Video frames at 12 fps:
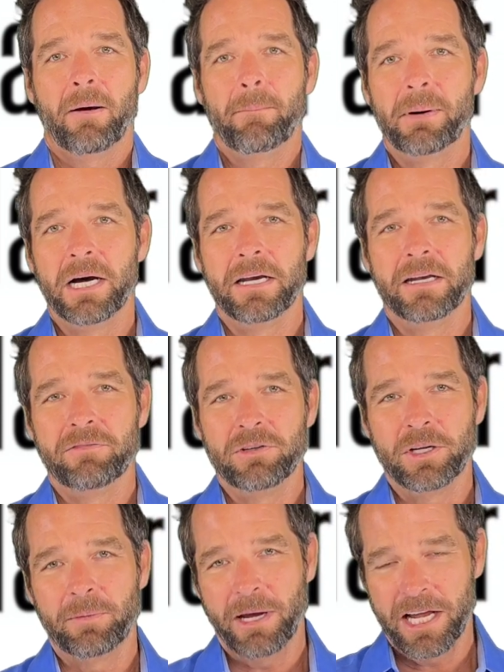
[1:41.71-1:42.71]
But if you
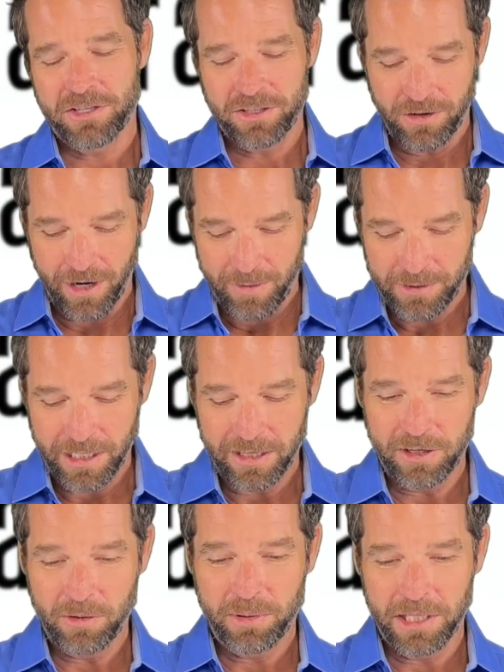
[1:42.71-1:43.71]
can imagine grabbing the head
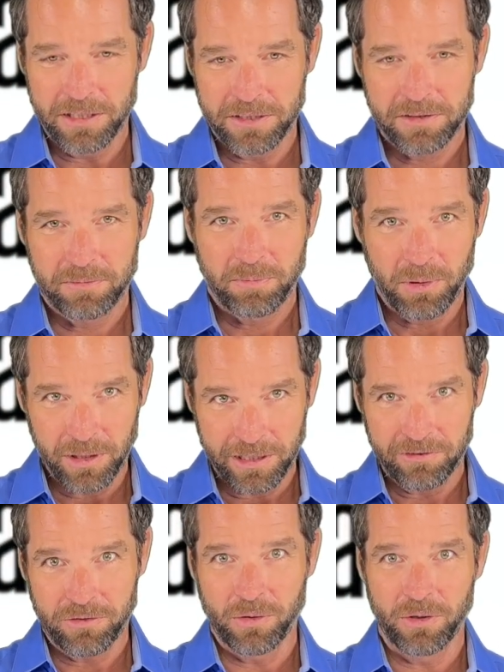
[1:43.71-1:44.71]
of your penis, pulling
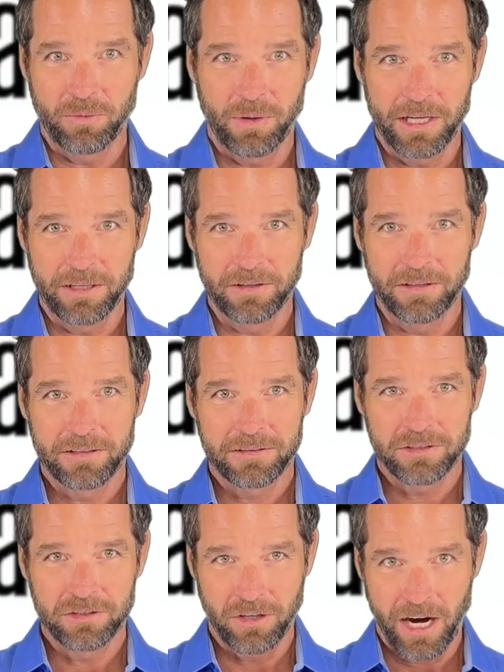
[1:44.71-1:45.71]
it forward while you're
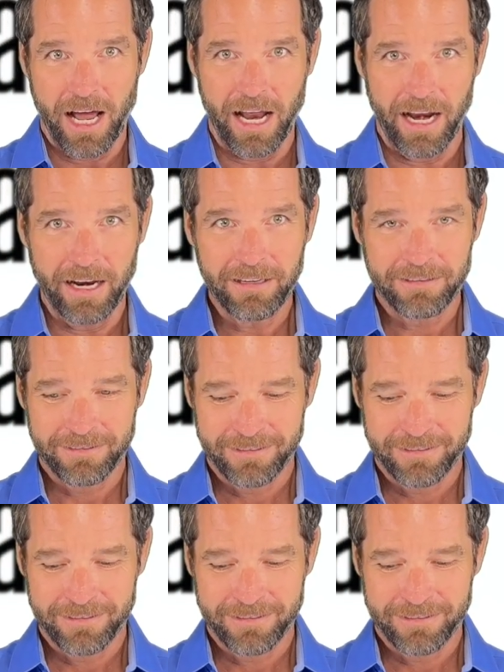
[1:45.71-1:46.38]
dry,